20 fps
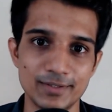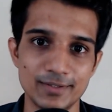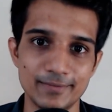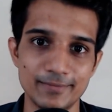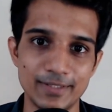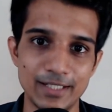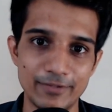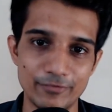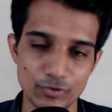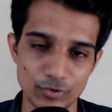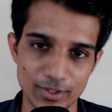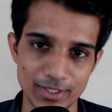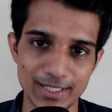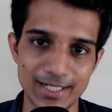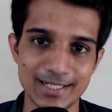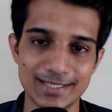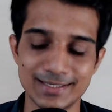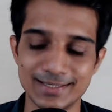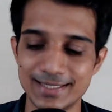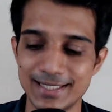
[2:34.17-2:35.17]
have you
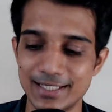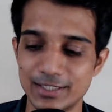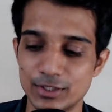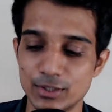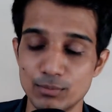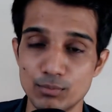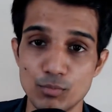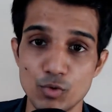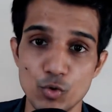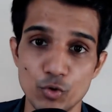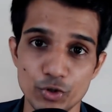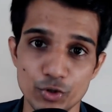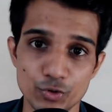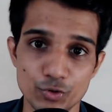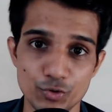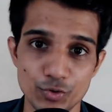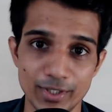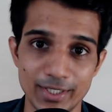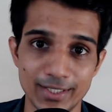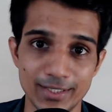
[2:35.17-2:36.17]
realized that the more you
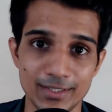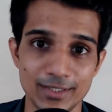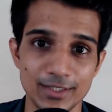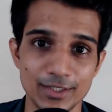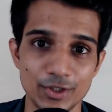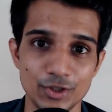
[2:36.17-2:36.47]
drink,